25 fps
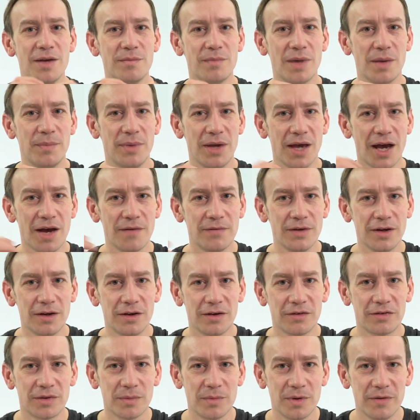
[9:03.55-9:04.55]
maybe have a
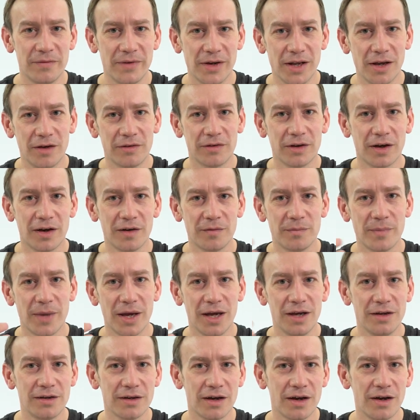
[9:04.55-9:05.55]
look at some of the videos that I've
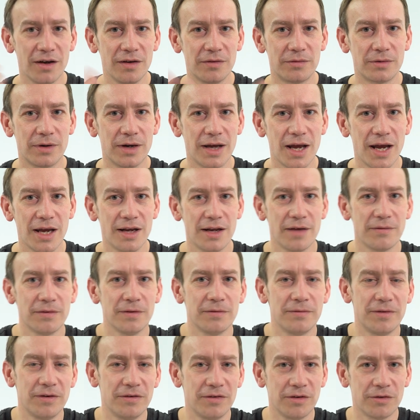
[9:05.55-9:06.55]
made over at A
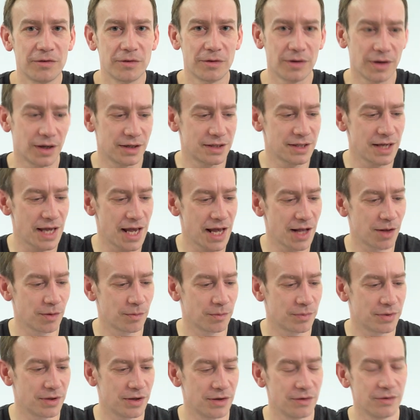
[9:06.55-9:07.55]
Level Physics Online to
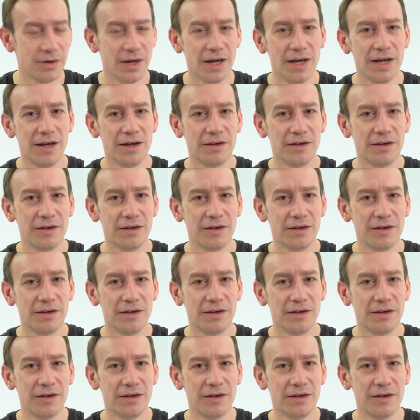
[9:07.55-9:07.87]
help you